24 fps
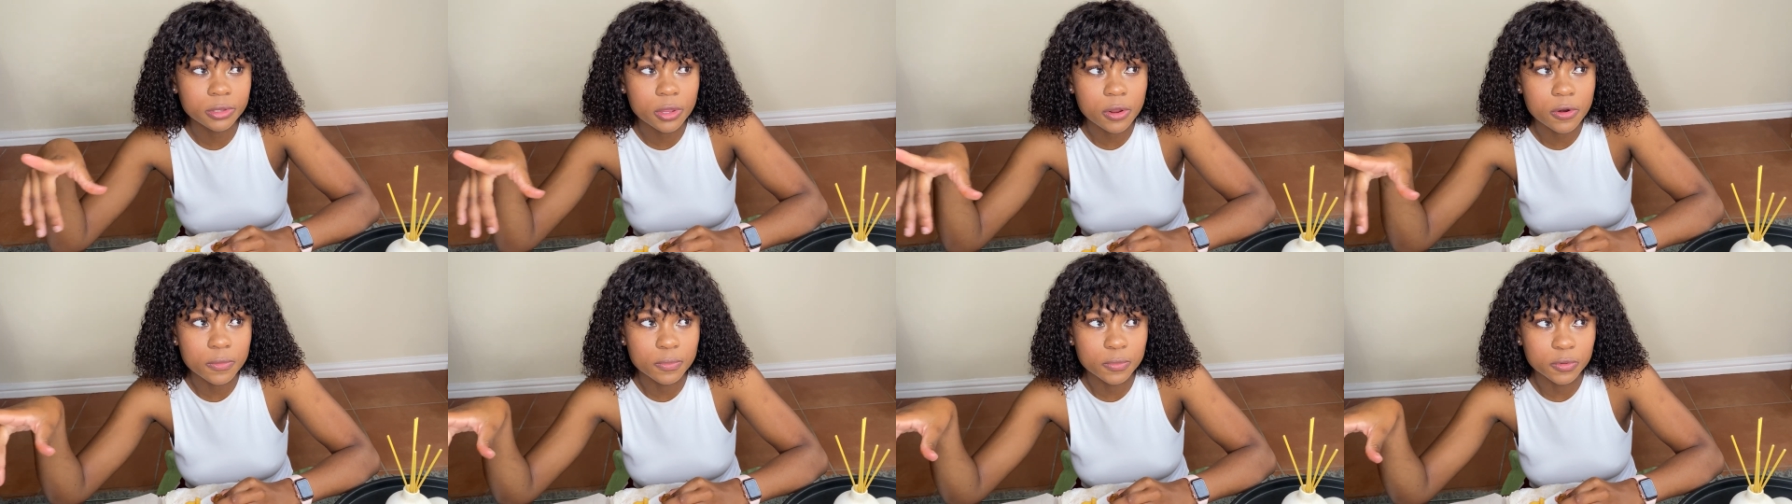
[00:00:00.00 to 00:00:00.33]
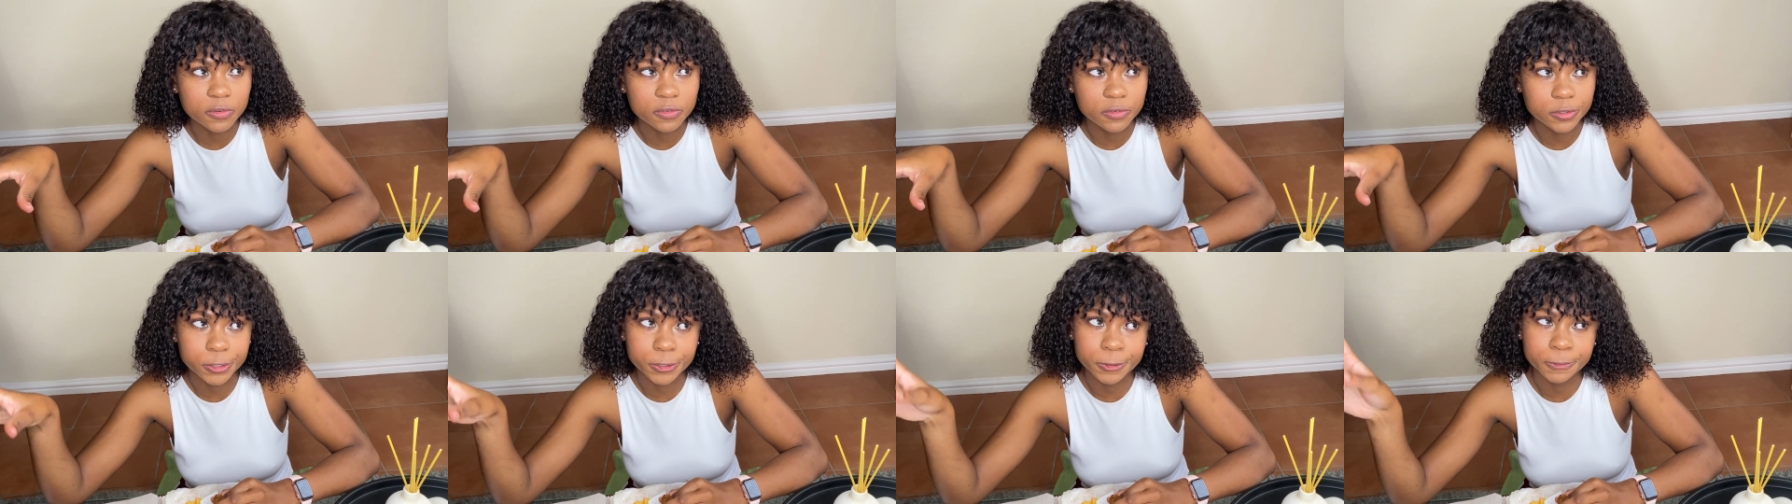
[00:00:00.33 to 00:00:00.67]
the
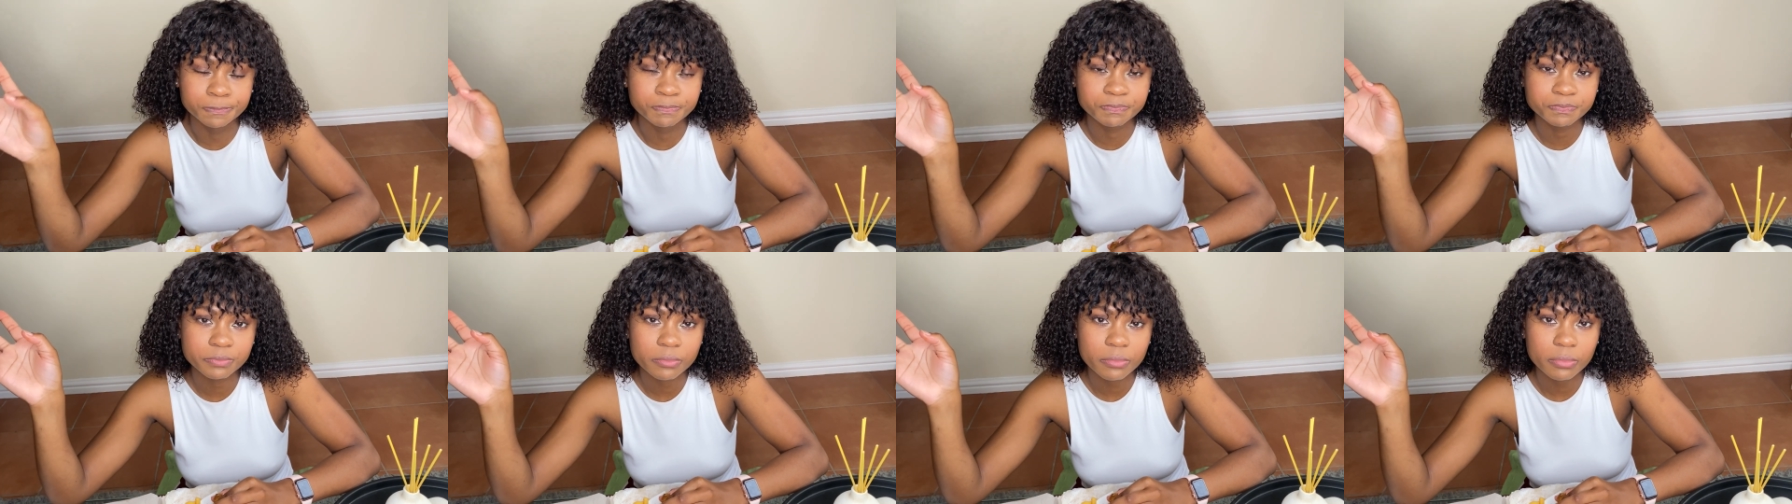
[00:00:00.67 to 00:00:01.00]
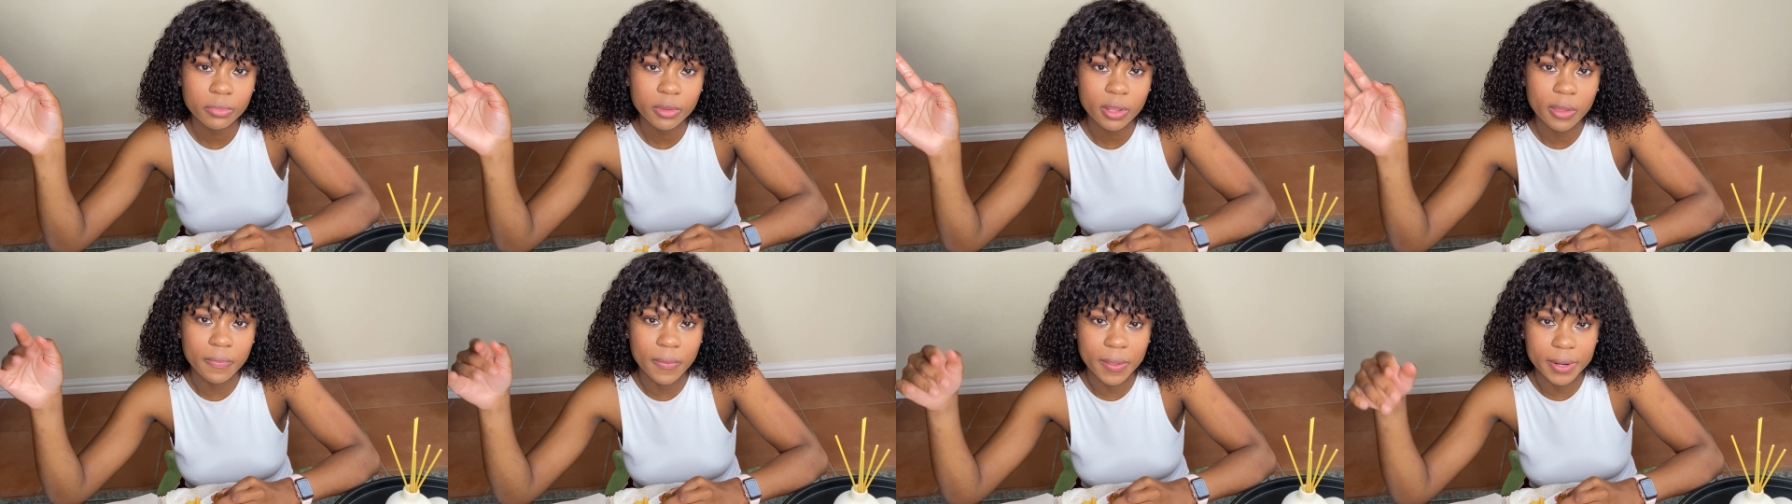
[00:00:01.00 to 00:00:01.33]
removal
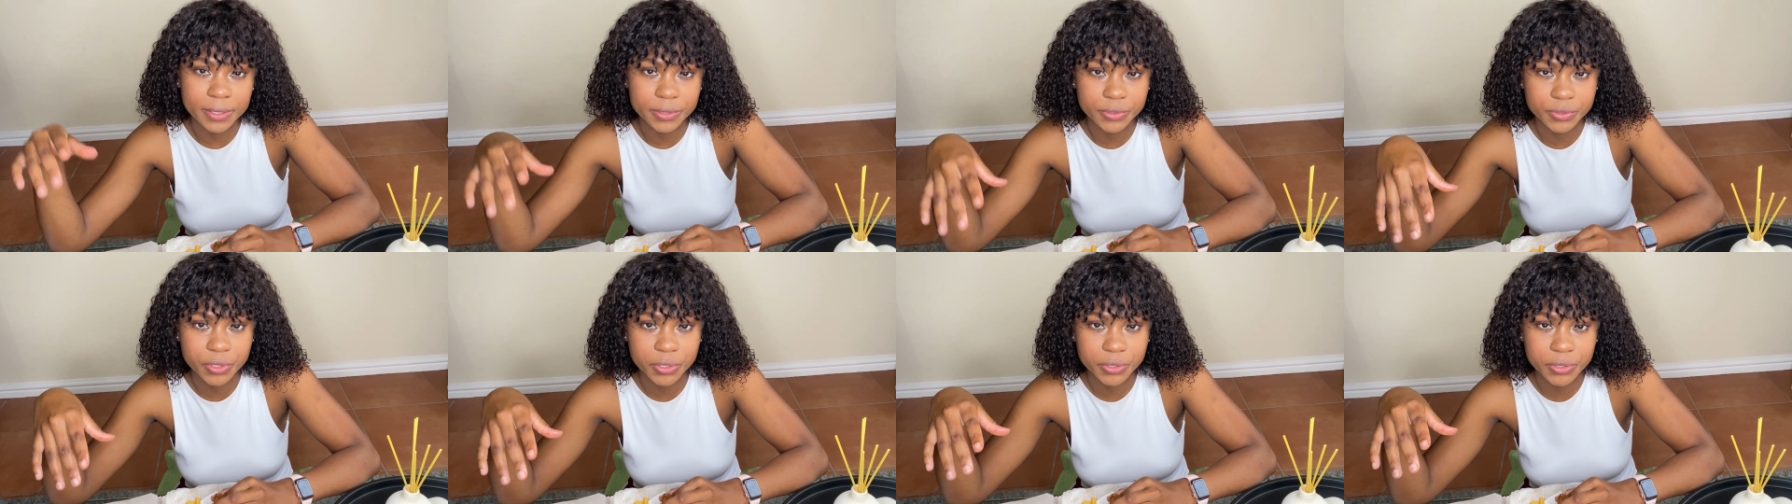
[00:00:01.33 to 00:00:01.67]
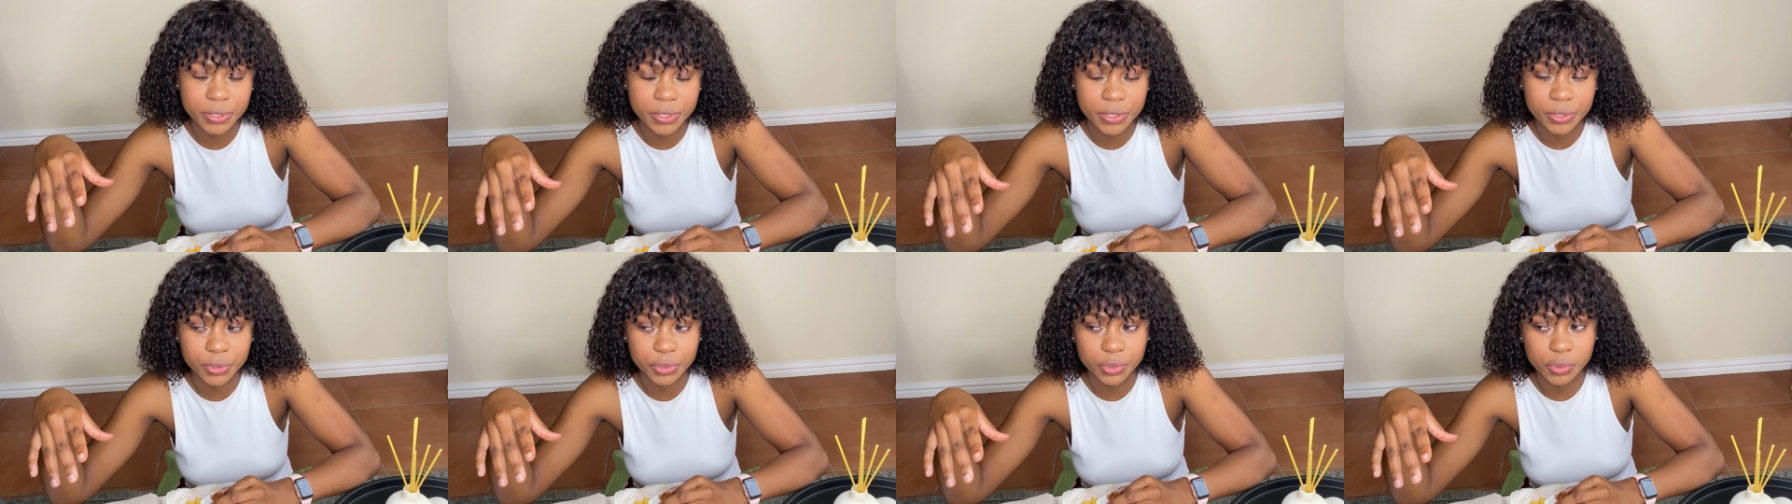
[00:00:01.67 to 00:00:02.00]
and then
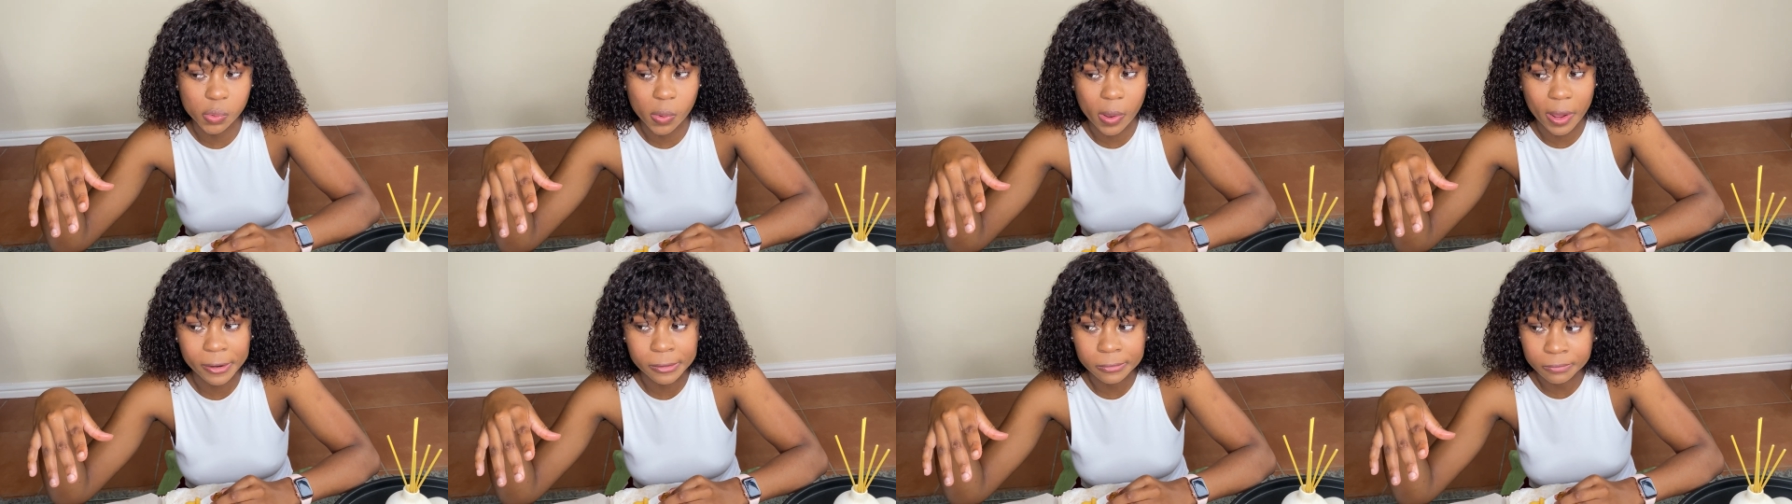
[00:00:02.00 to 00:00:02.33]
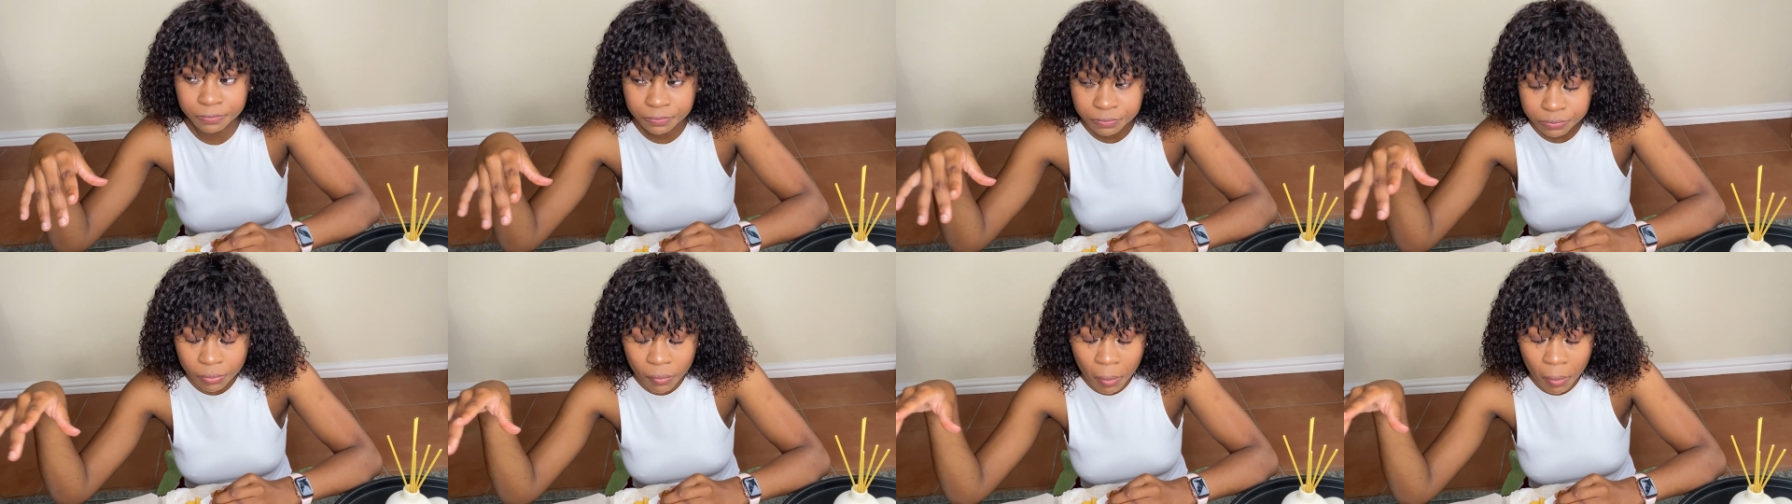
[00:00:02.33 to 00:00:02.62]
inserted a new one.